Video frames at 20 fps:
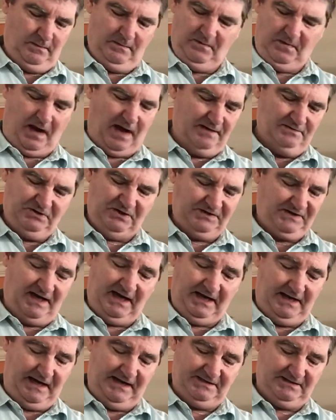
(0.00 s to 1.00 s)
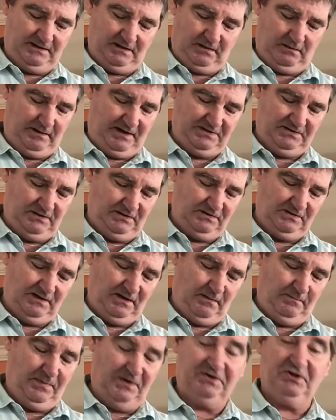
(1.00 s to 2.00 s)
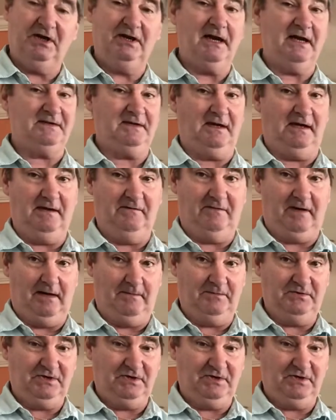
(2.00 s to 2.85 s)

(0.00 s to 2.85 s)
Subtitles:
I just can't answer the question. So, but she doesn't give up.